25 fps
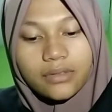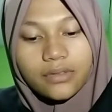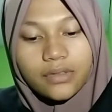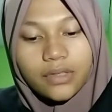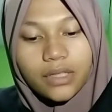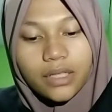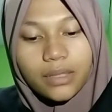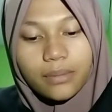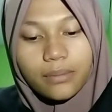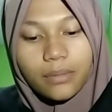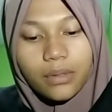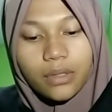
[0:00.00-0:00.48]

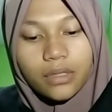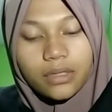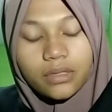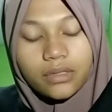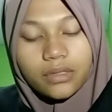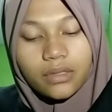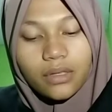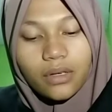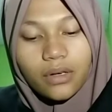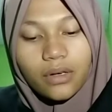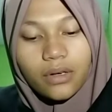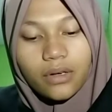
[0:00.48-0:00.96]
3
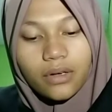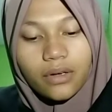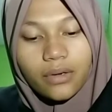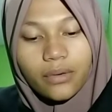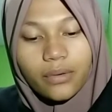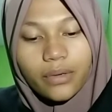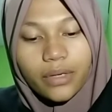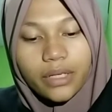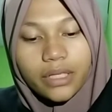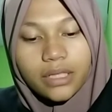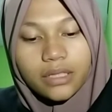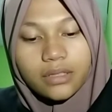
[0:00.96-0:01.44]
months
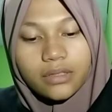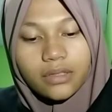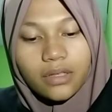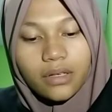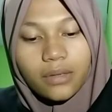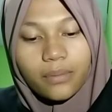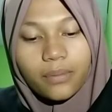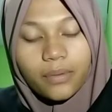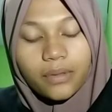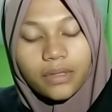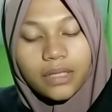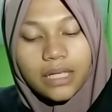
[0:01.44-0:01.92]
of
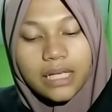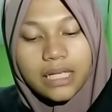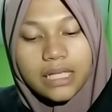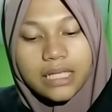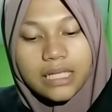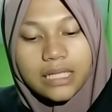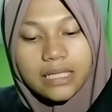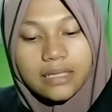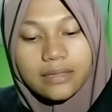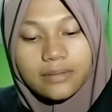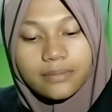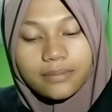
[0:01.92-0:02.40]
creditor
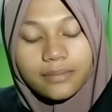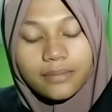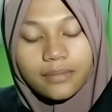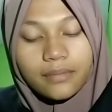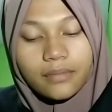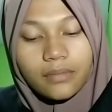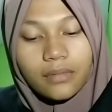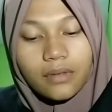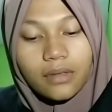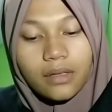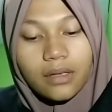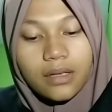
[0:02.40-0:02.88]
protection.
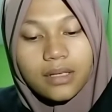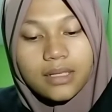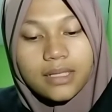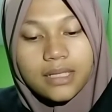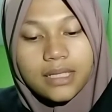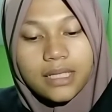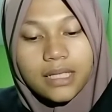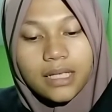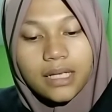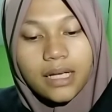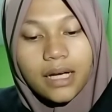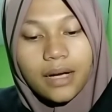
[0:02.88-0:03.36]

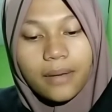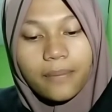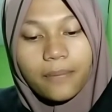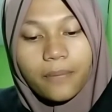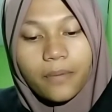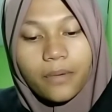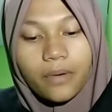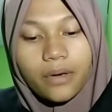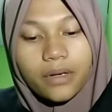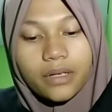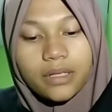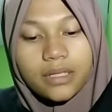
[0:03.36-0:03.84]

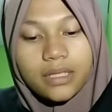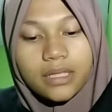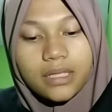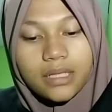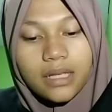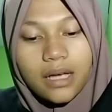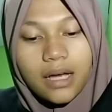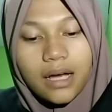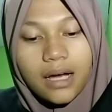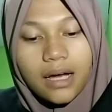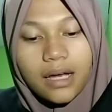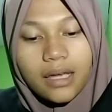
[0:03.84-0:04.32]
Singapore's
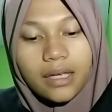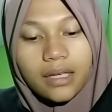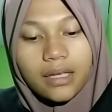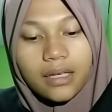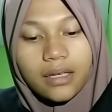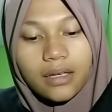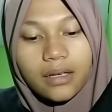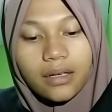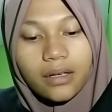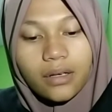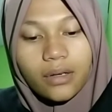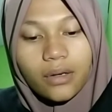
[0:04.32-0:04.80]
High
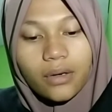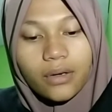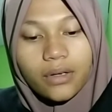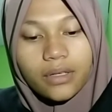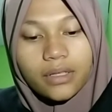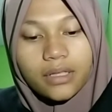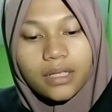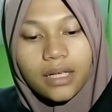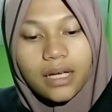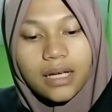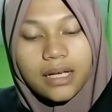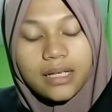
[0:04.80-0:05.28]

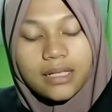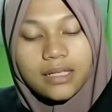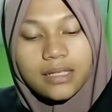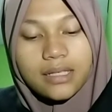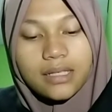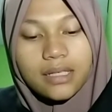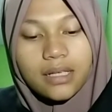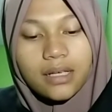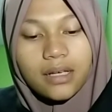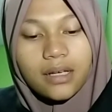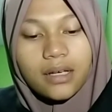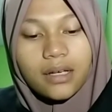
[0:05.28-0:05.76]
Court
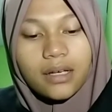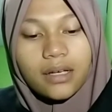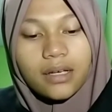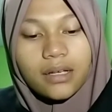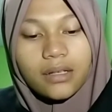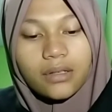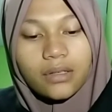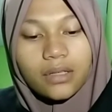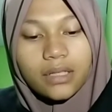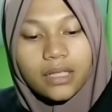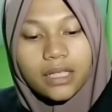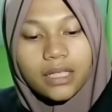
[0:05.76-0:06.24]
has
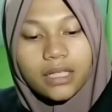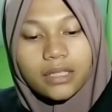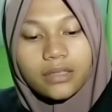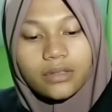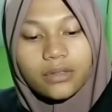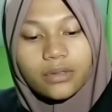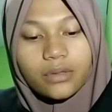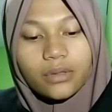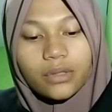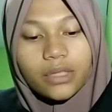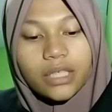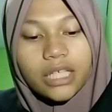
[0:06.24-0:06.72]

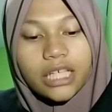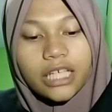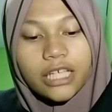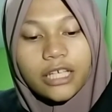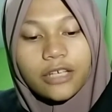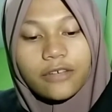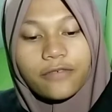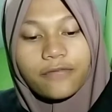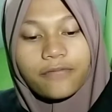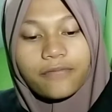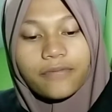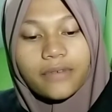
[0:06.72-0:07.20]
ruled to
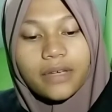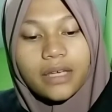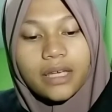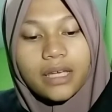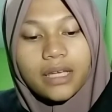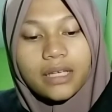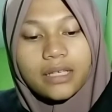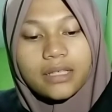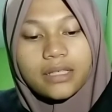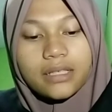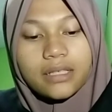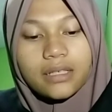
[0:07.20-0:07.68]
give
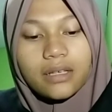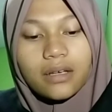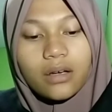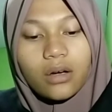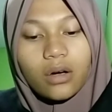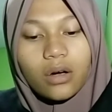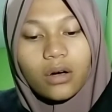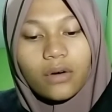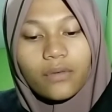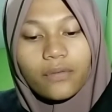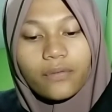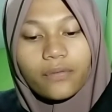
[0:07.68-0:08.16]
each
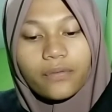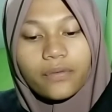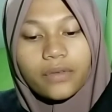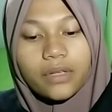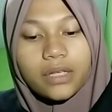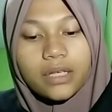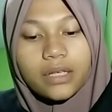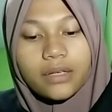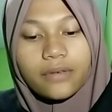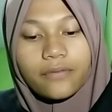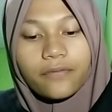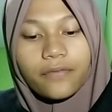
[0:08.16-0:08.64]
of
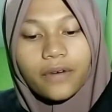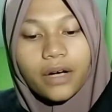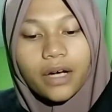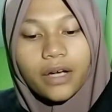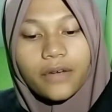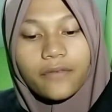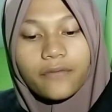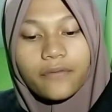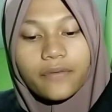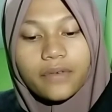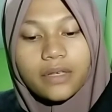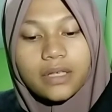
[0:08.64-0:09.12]
the
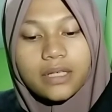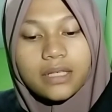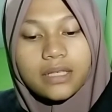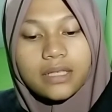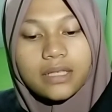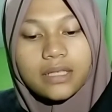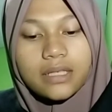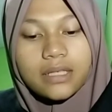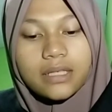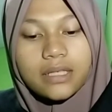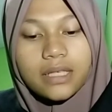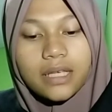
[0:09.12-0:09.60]
5
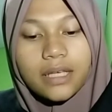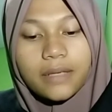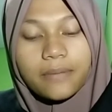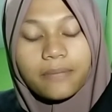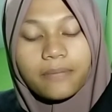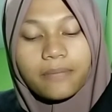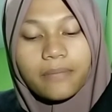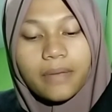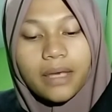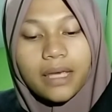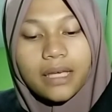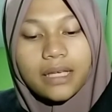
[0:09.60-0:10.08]

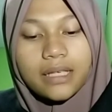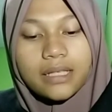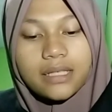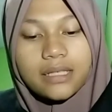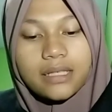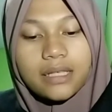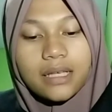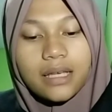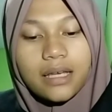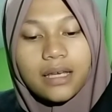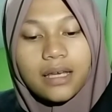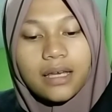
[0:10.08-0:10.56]

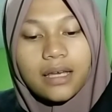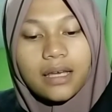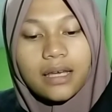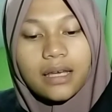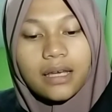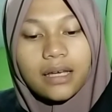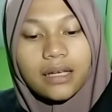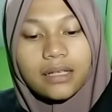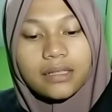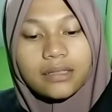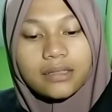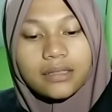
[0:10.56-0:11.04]
ZipMax
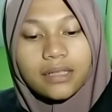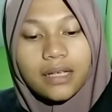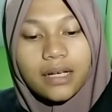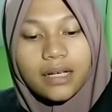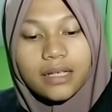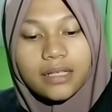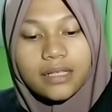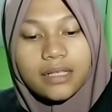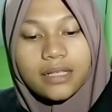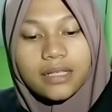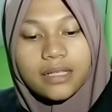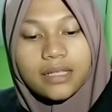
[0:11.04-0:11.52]

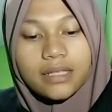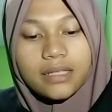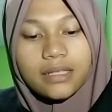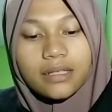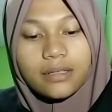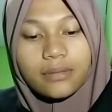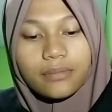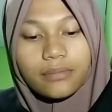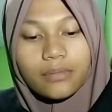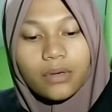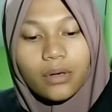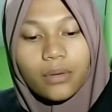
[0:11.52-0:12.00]

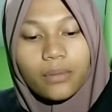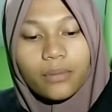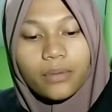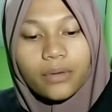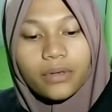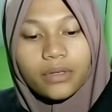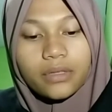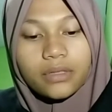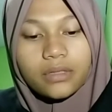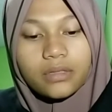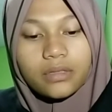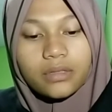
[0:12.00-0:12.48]
entities a
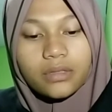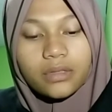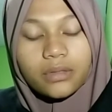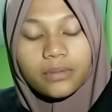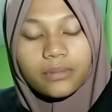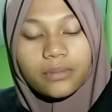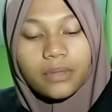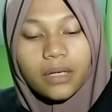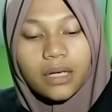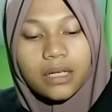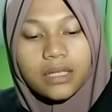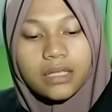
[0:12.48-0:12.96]

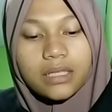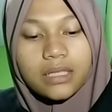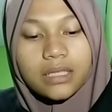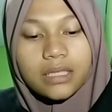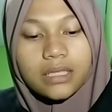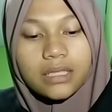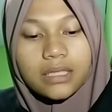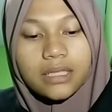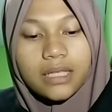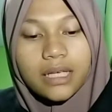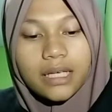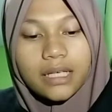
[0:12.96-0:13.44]
moratorium
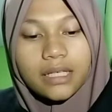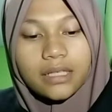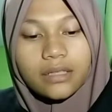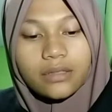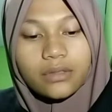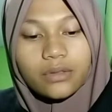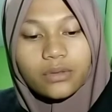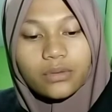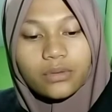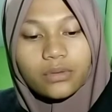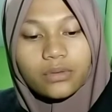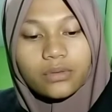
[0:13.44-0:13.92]
until day
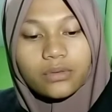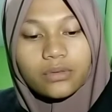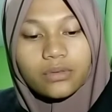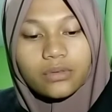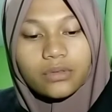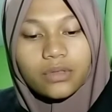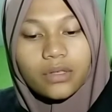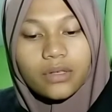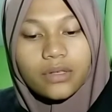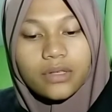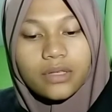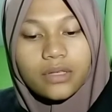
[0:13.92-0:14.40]
2,
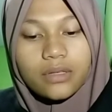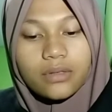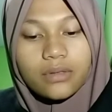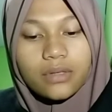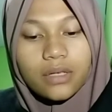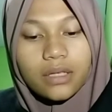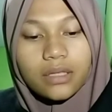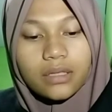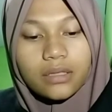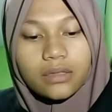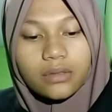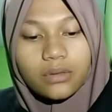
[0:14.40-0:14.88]

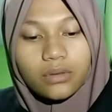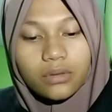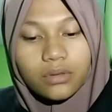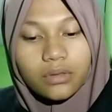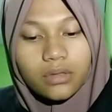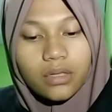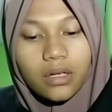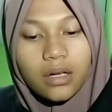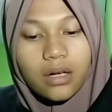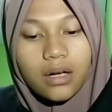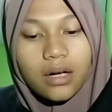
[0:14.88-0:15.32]
2022